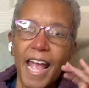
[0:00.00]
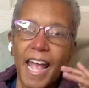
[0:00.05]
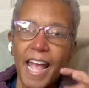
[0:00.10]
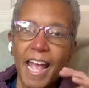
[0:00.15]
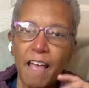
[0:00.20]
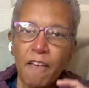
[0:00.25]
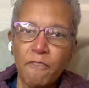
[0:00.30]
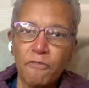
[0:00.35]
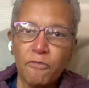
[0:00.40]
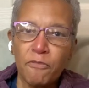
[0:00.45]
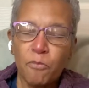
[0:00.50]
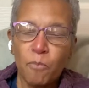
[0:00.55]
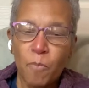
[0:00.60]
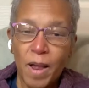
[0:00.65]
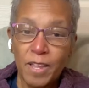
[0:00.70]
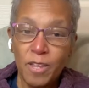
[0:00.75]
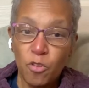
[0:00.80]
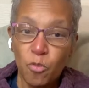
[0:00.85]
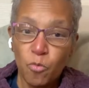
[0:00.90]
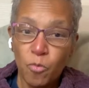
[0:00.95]
If,
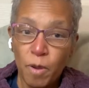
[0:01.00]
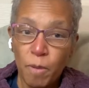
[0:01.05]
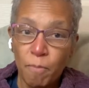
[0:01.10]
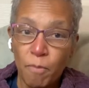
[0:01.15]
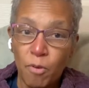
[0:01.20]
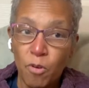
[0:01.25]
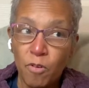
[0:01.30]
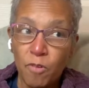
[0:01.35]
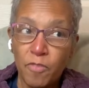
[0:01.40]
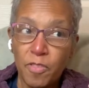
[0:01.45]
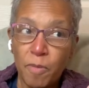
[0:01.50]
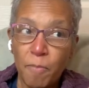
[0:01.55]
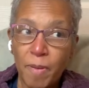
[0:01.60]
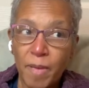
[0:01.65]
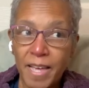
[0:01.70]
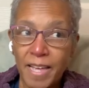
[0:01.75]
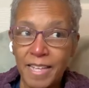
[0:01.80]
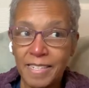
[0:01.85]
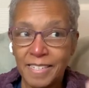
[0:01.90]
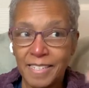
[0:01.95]
when you remove the
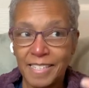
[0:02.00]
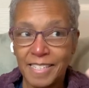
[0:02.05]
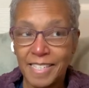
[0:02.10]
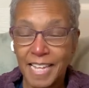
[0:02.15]
pins,